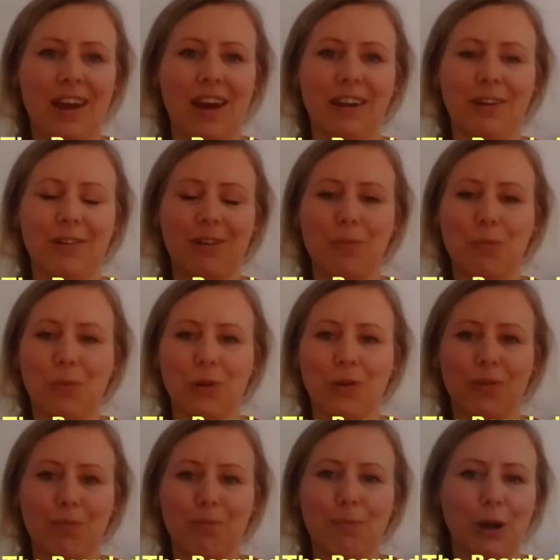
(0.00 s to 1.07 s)
and I didn't
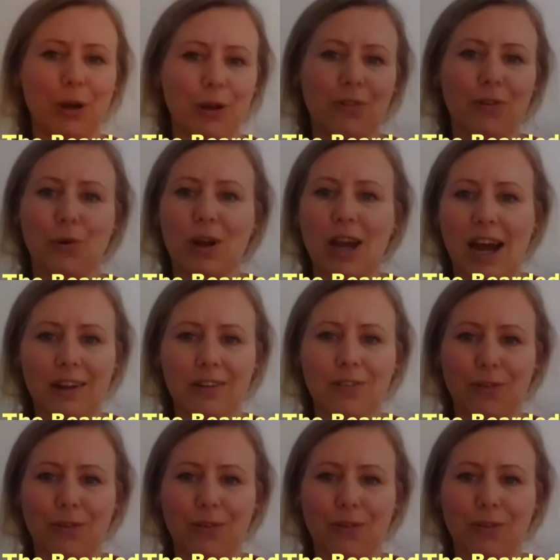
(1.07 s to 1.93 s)
want birds or cats